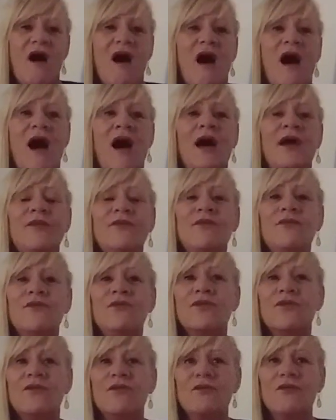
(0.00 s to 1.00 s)
And
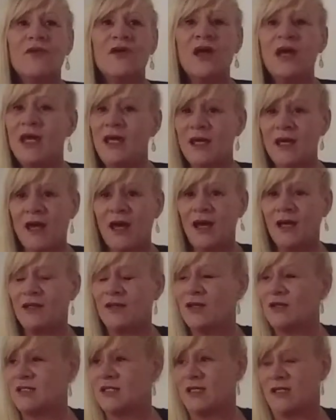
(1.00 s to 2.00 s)
he kicked
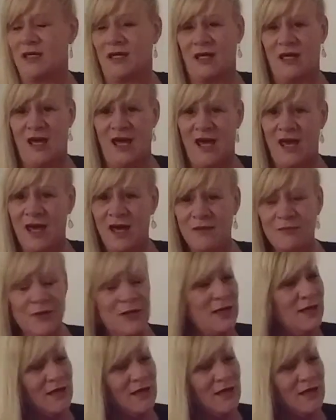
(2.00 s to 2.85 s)
her to the curb.